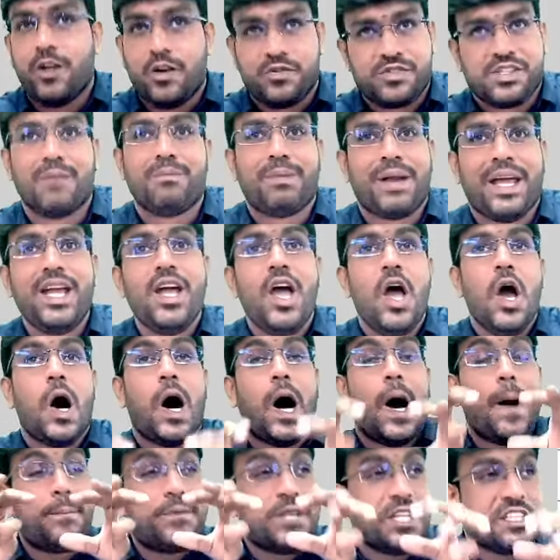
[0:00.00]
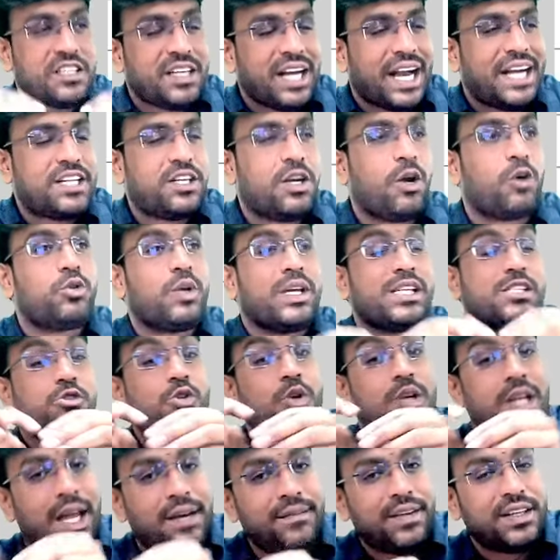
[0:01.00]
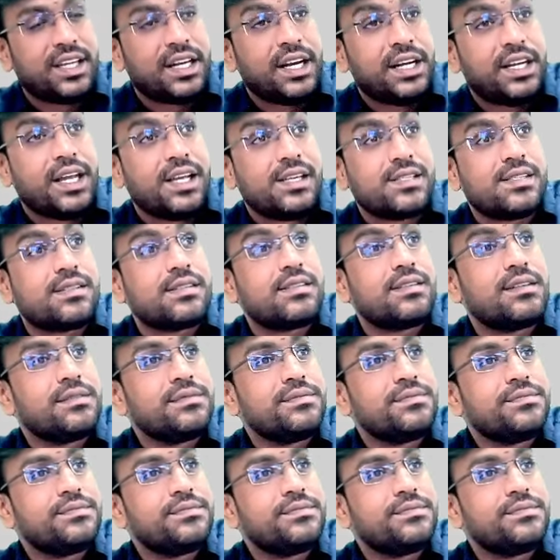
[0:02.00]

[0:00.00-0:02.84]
of supply. Objective right now is to learn whether it is.